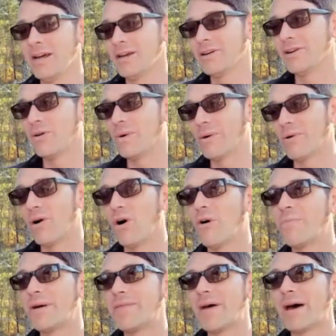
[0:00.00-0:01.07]
We were
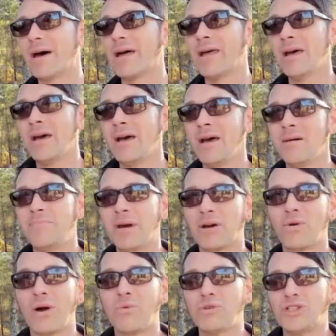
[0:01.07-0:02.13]
hoping that
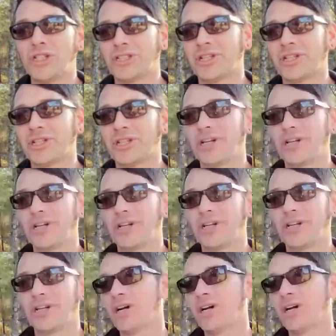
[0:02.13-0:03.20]
Bitcoin was just going to
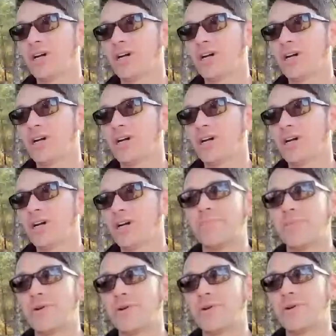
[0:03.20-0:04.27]
go and go and go and
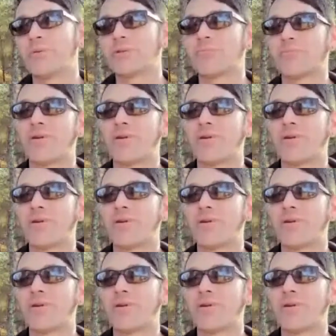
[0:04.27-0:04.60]
go to the moon.